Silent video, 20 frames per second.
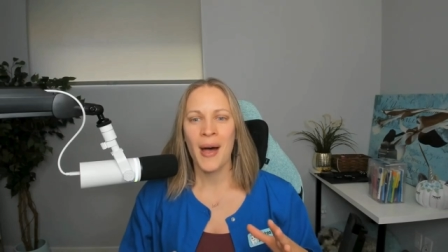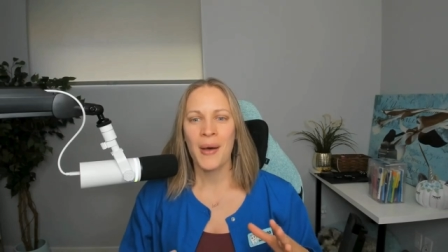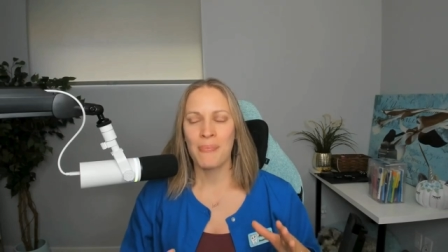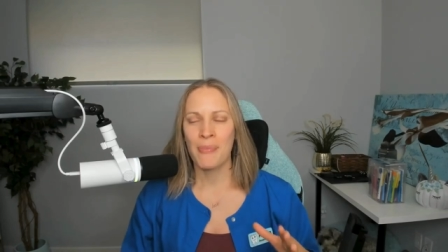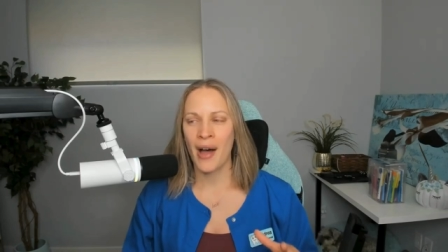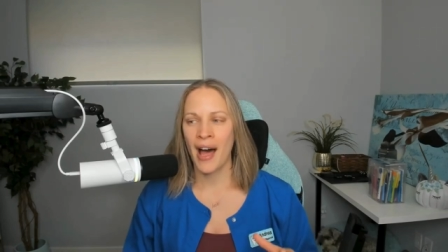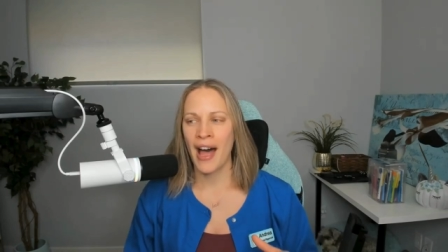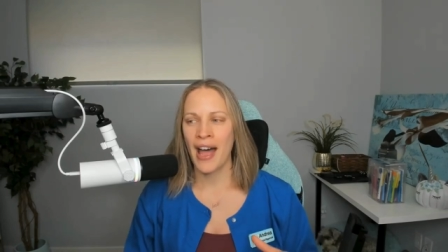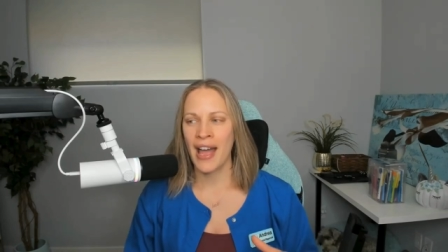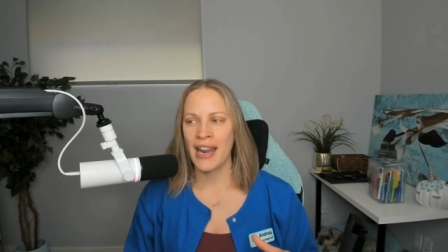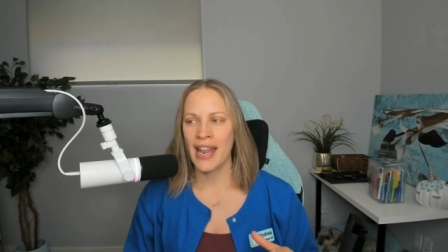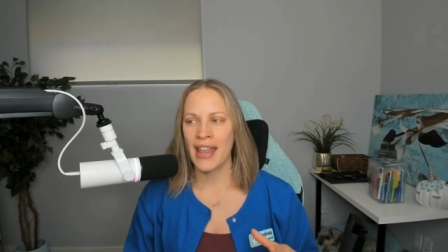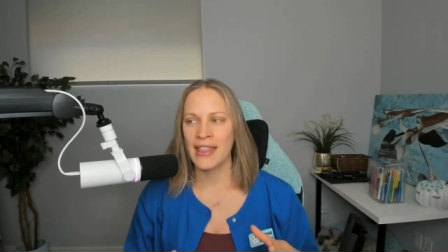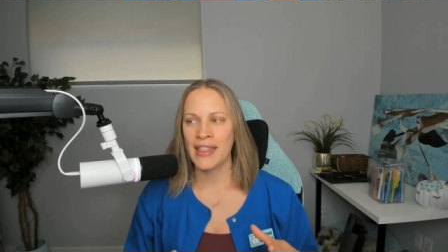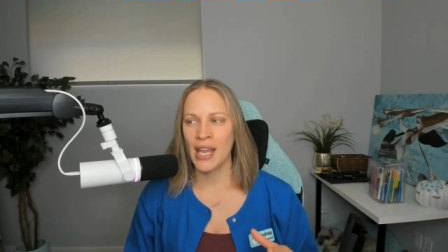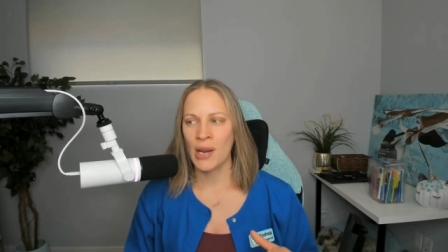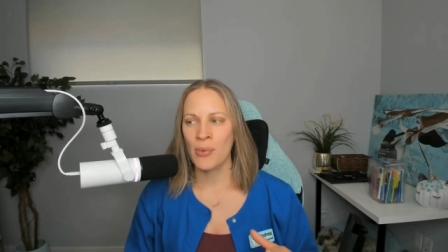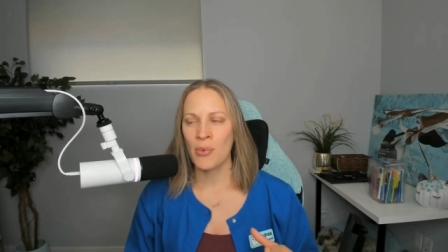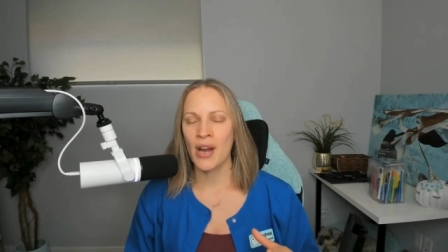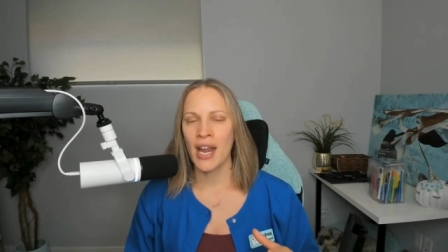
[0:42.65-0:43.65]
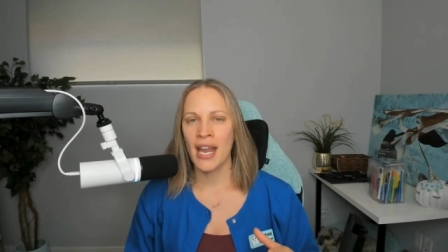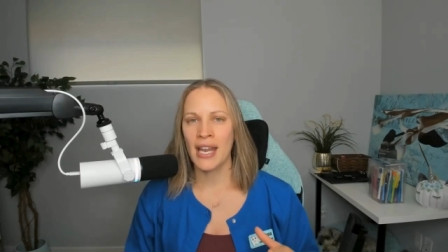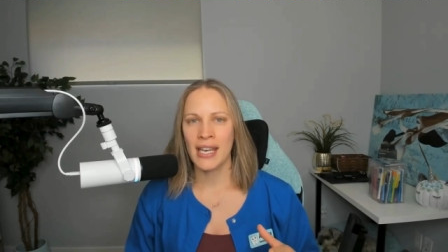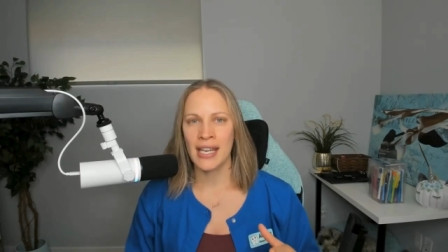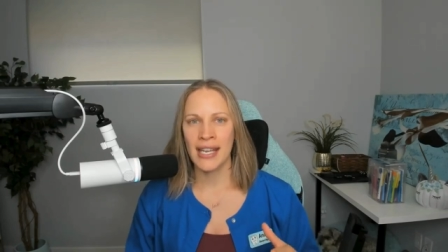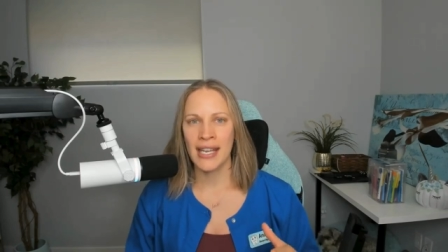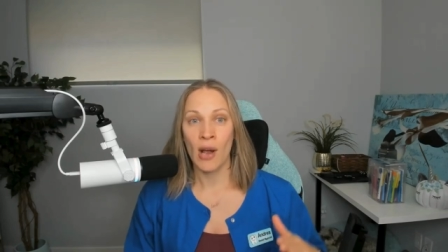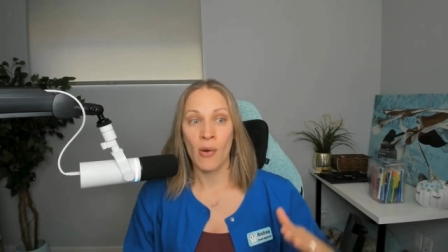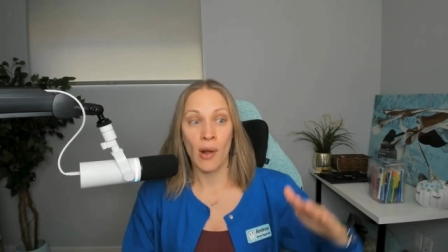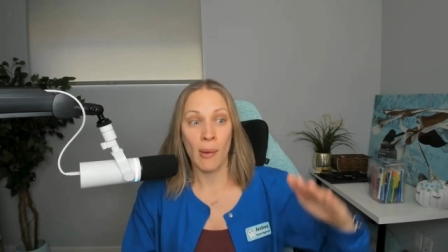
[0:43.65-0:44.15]
But they were
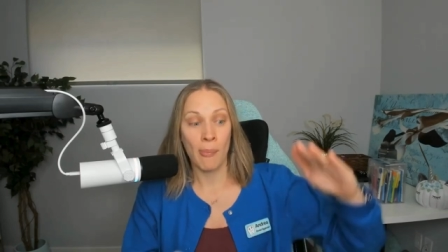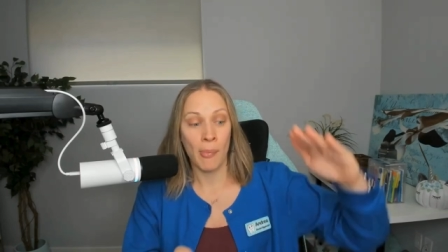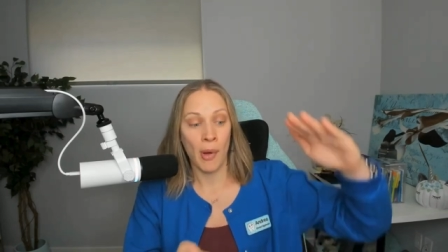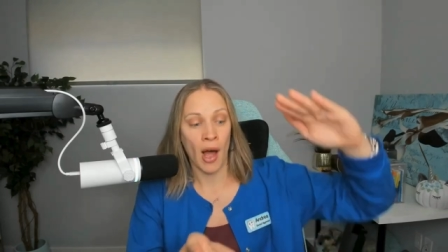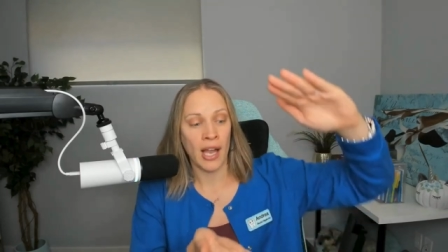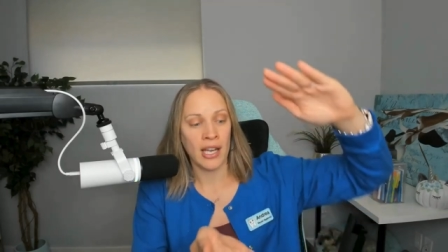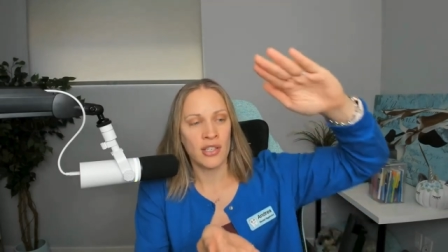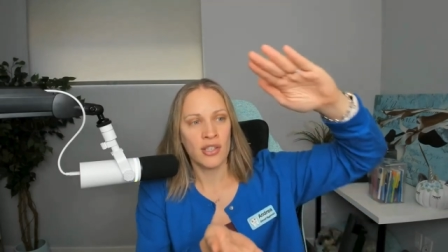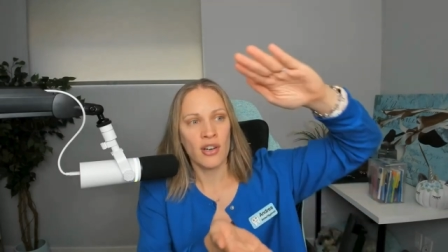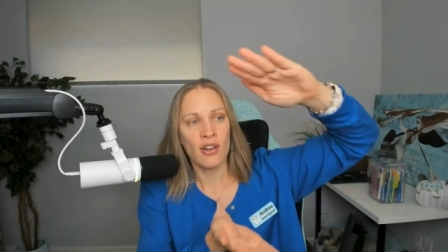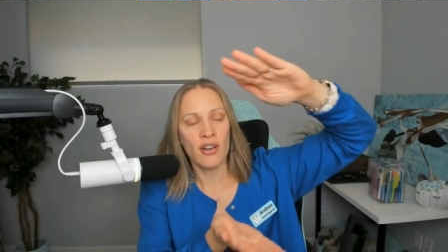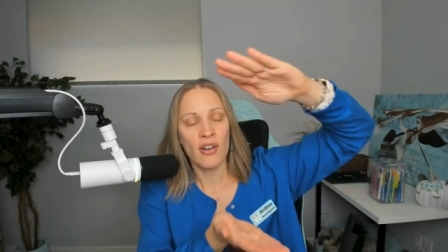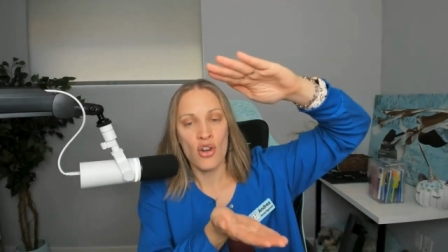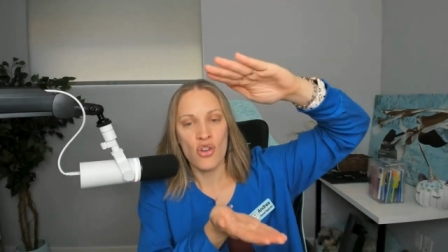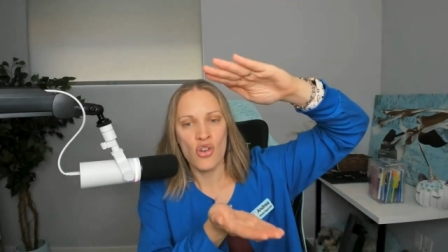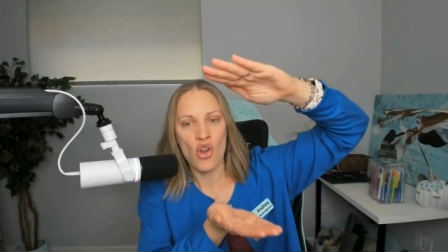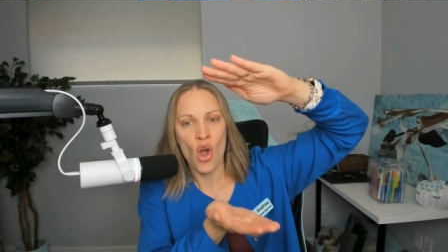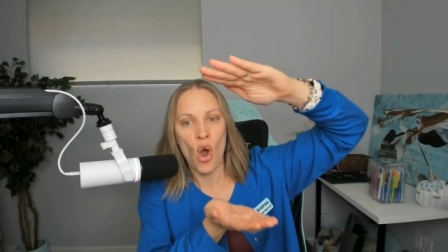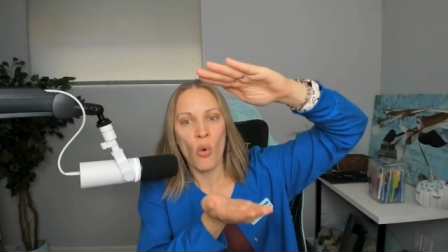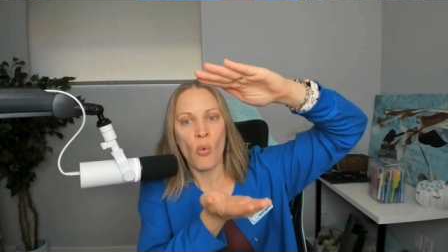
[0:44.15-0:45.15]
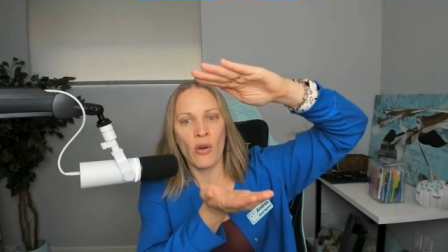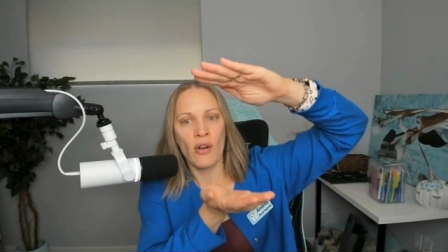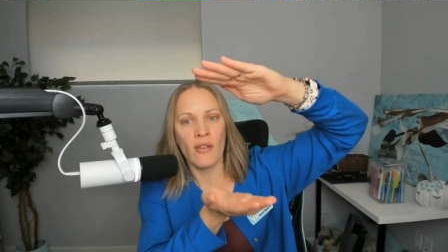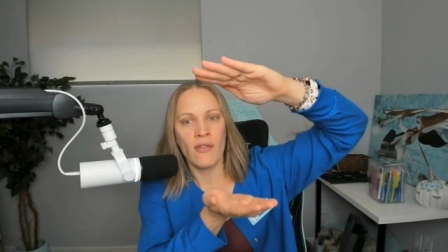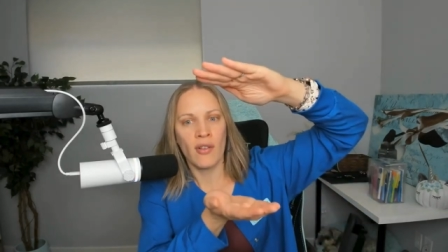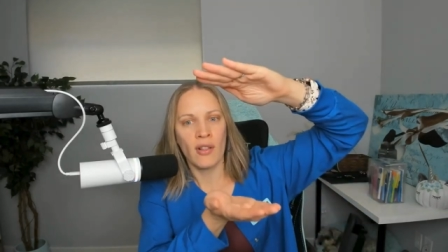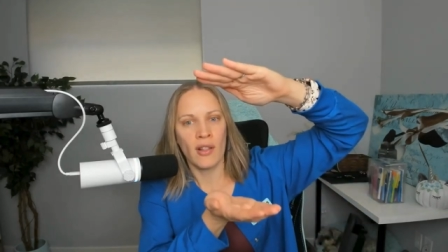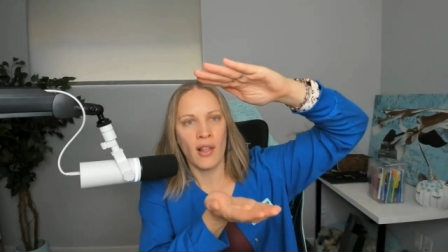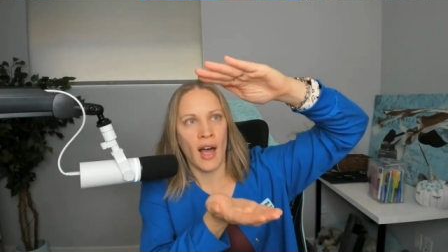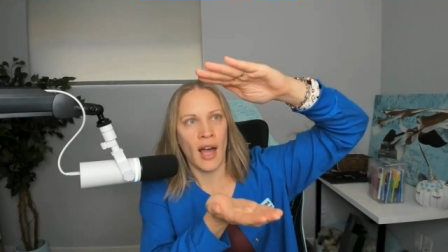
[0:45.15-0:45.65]
handing out a binder, no word of
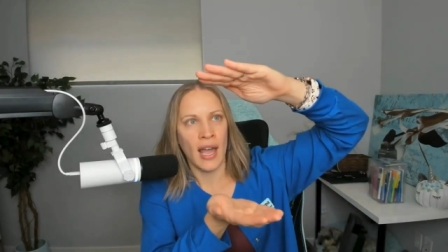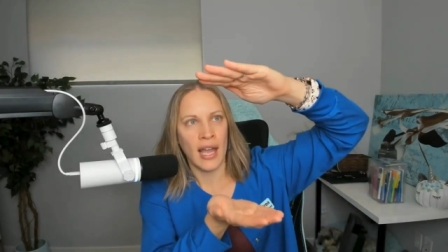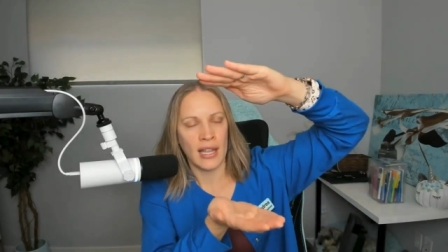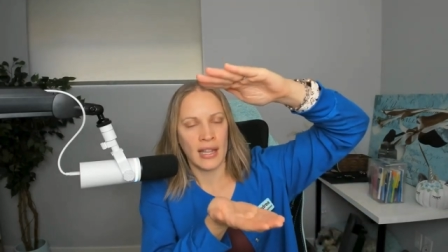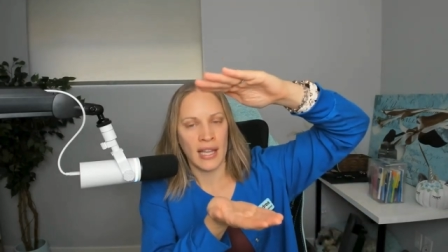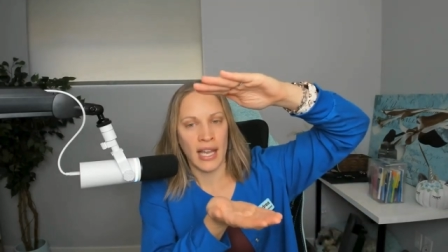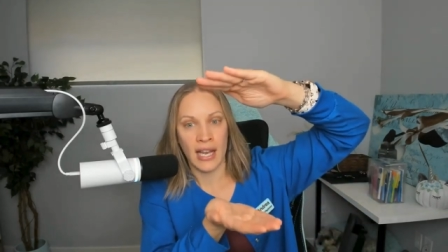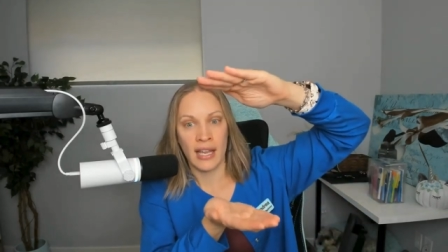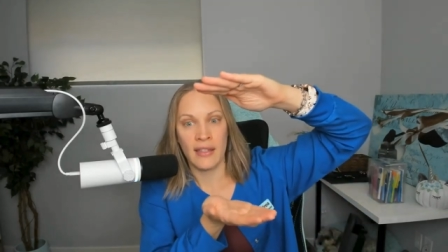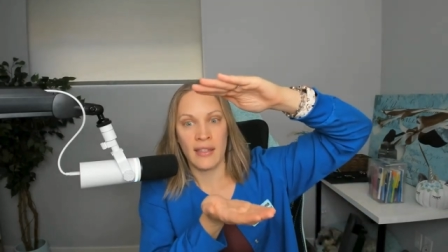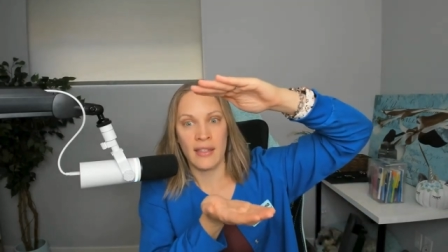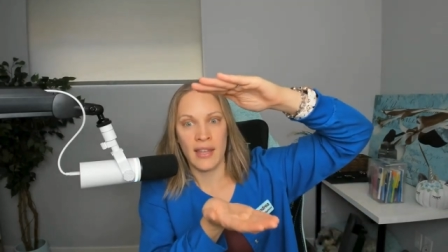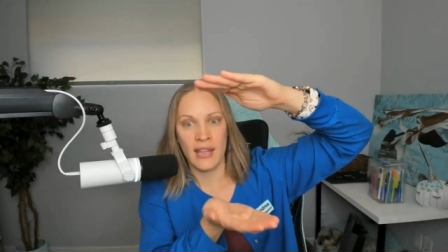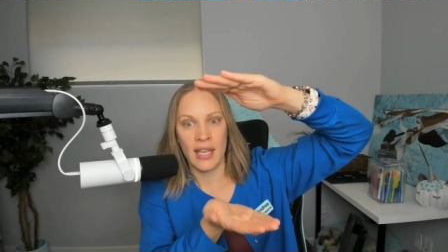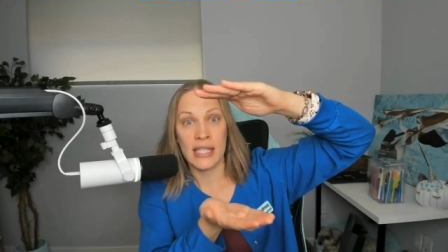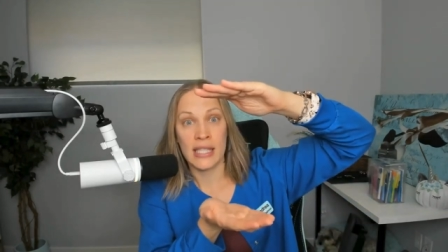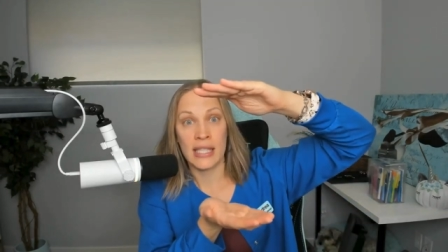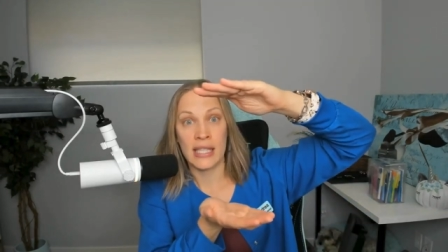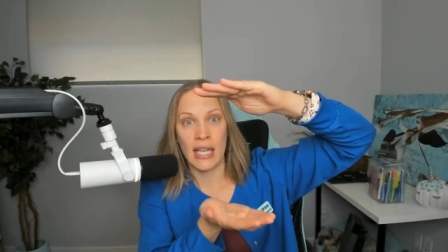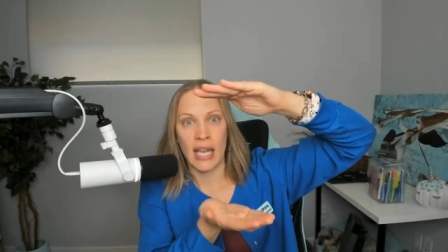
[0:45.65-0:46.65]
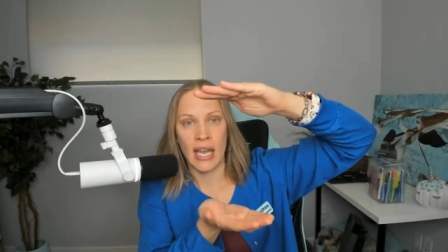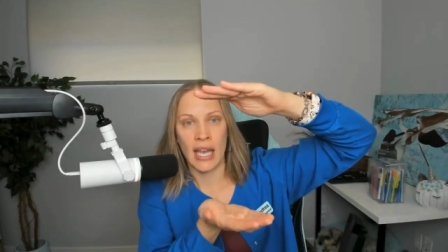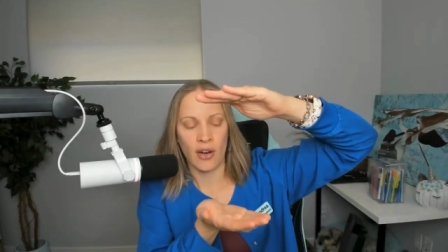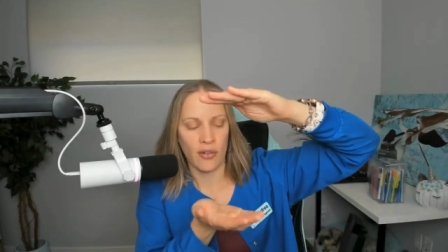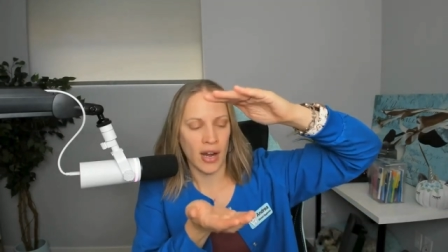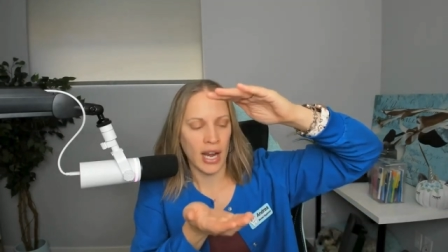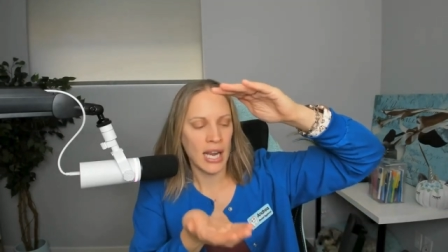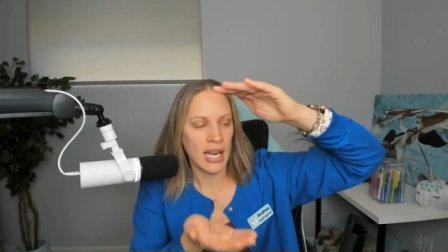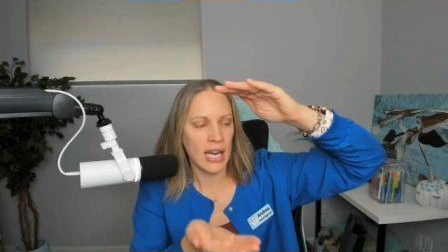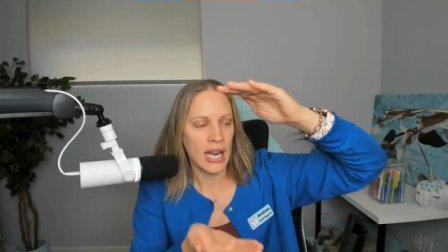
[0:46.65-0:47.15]
a lie, like this thick,
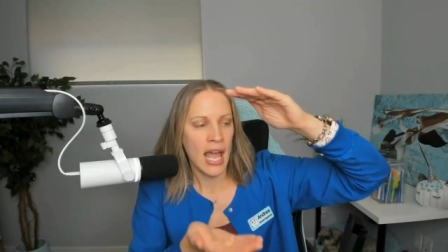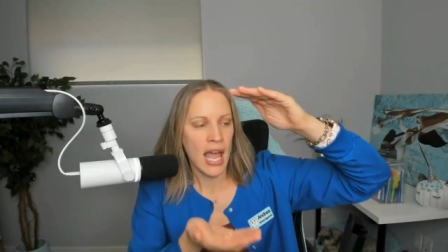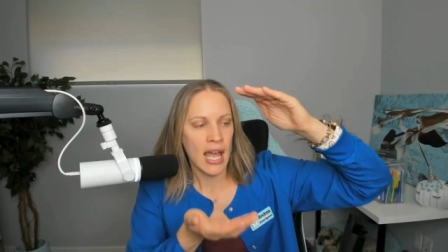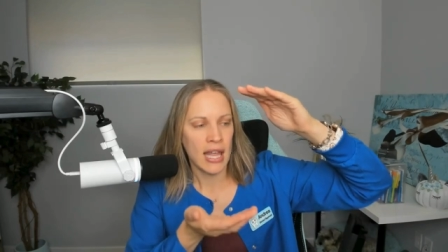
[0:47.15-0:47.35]
right?